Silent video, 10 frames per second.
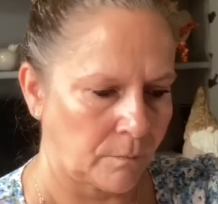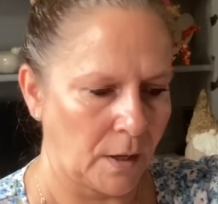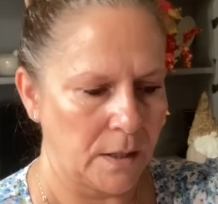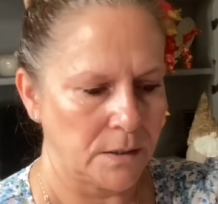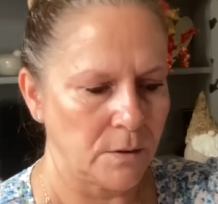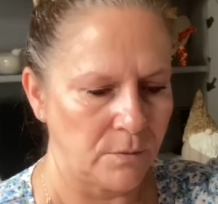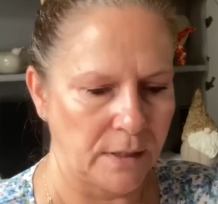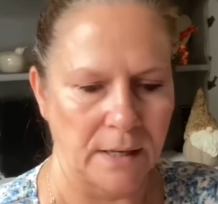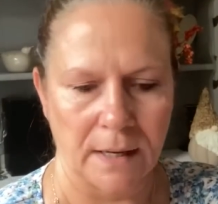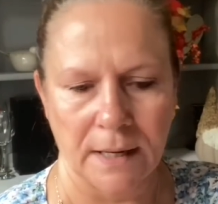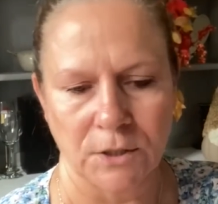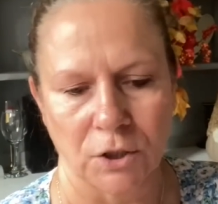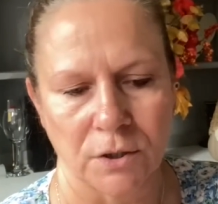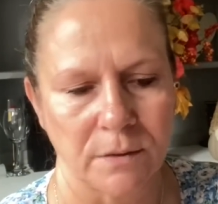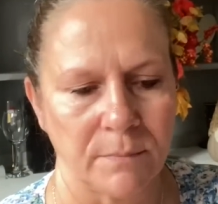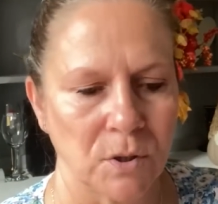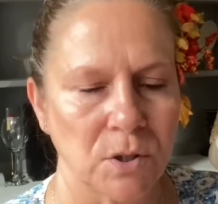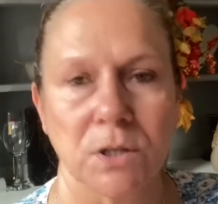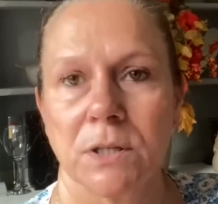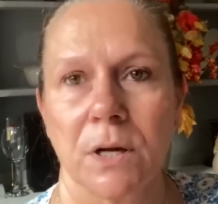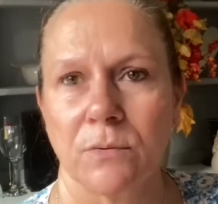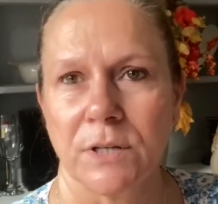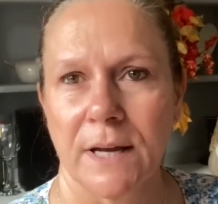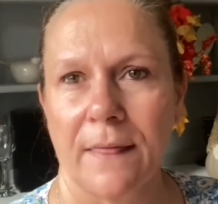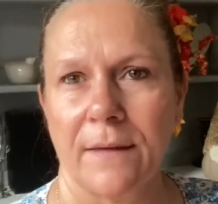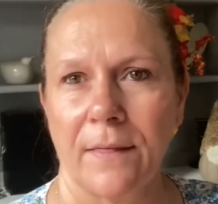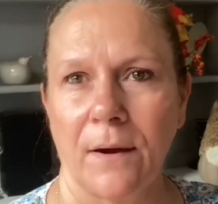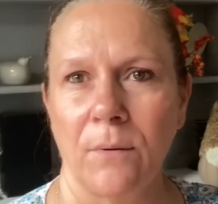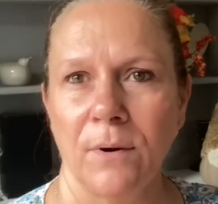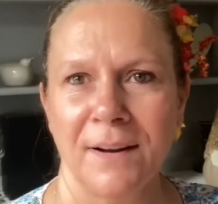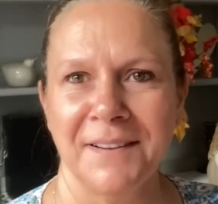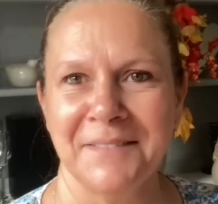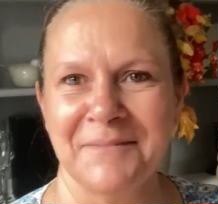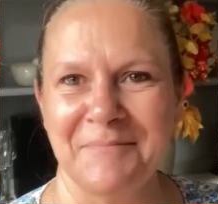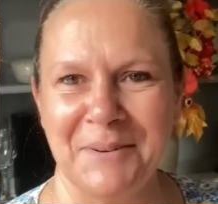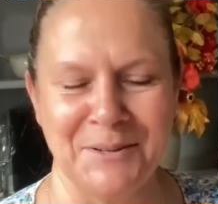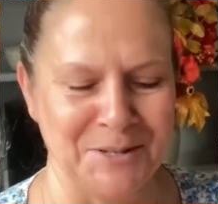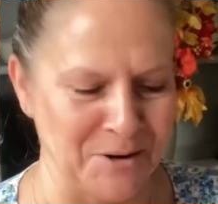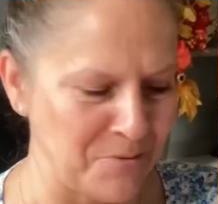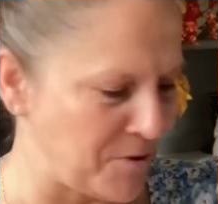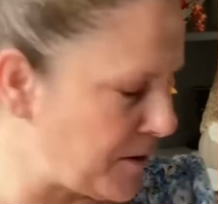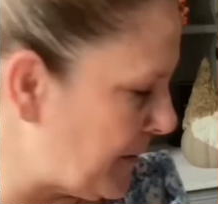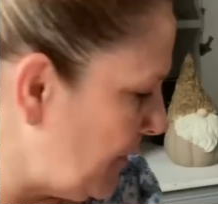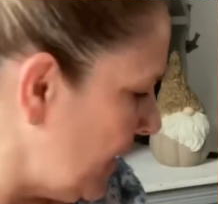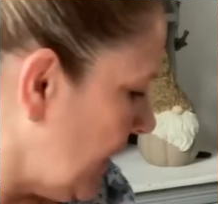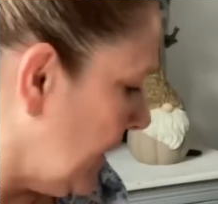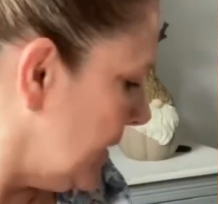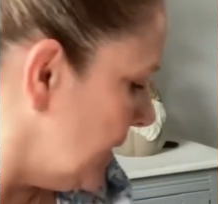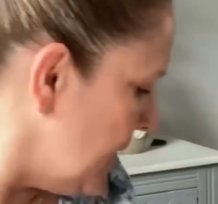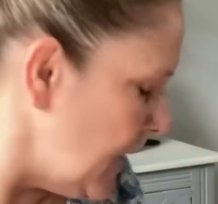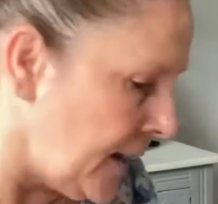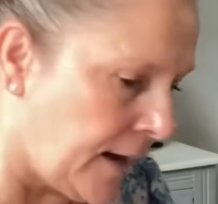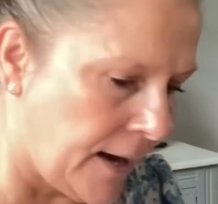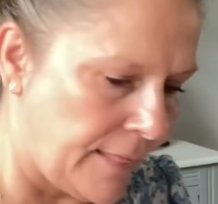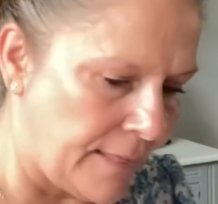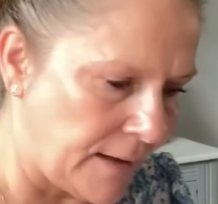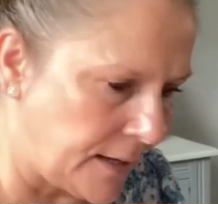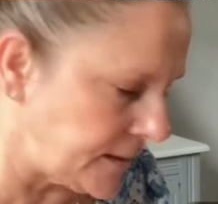I don't think hedgehogs and monsters go together though, but don't worry about that. And then the last